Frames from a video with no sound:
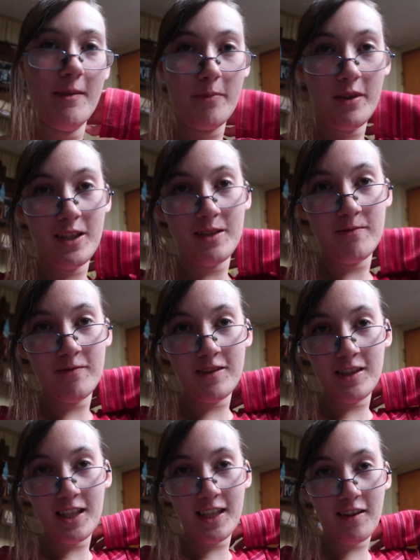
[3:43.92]
But
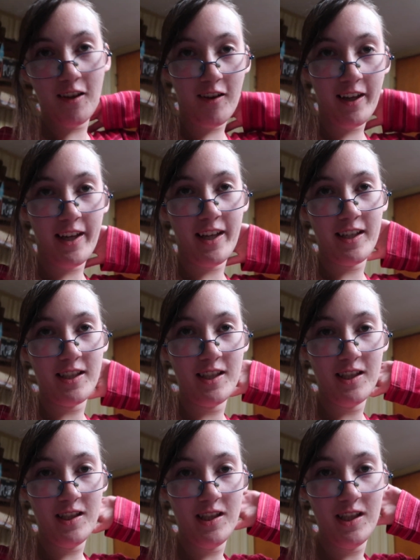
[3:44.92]
it's okay.
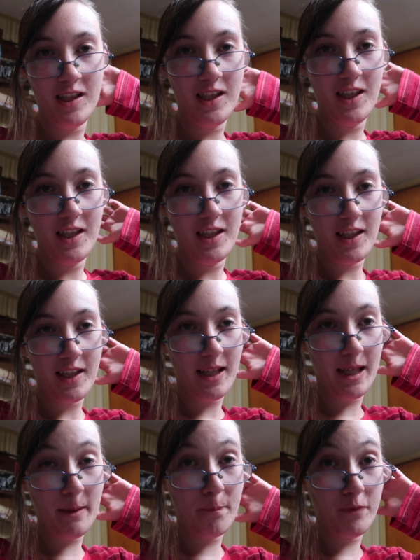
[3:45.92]

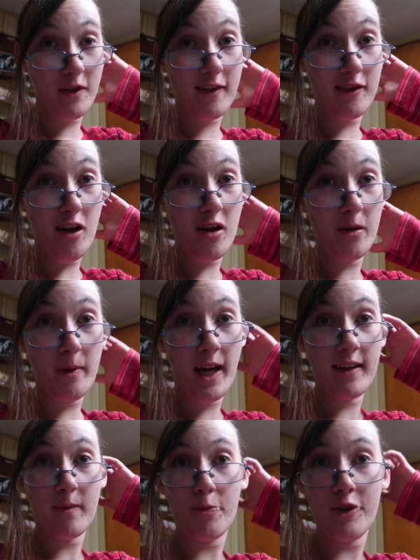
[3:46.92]
The snow
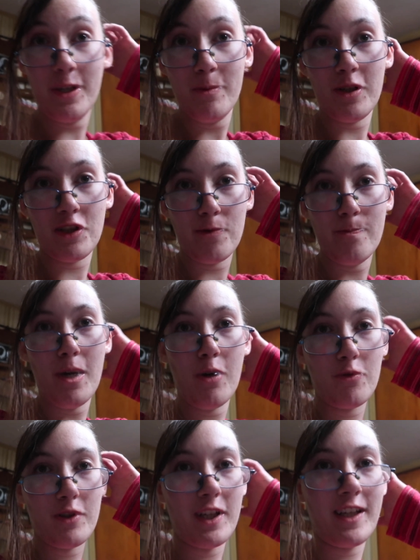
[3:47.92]
has pretty much
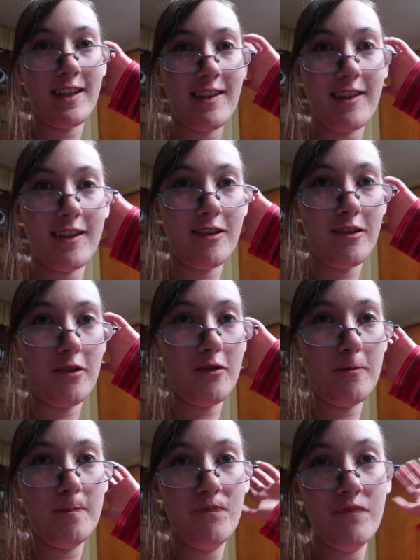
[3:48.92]
melted,
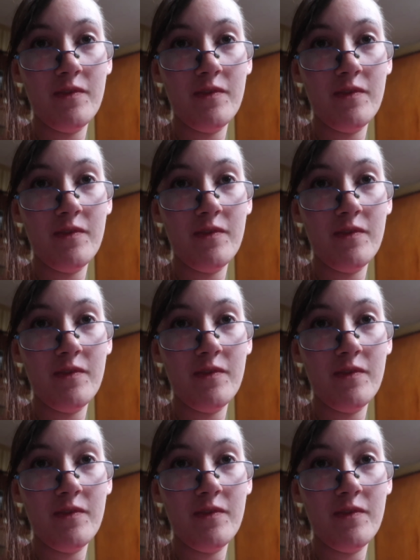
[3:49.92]
so